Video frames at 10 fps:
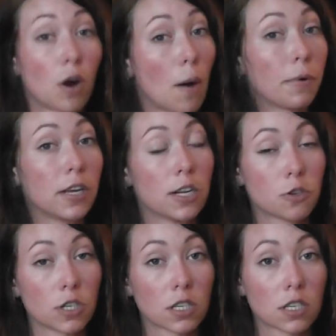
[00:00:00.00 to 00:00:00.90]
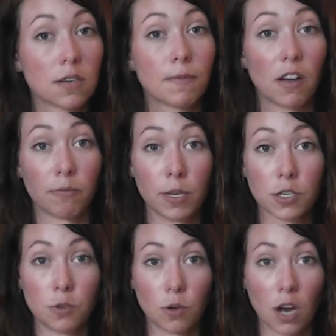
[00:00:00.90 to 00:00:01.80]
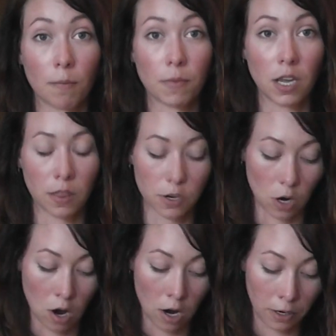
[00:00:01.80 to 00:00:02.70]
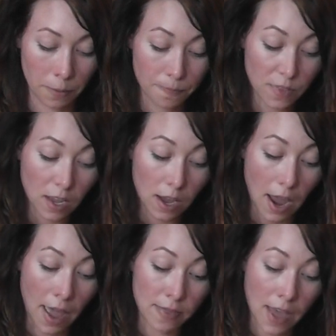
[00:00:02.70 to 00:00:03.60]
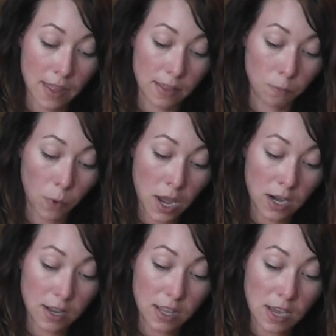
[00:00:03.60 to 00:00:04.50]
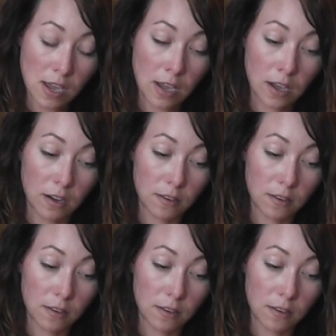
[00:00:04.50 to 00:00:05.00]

property interest of Miss Newcomb in the dog, and that when the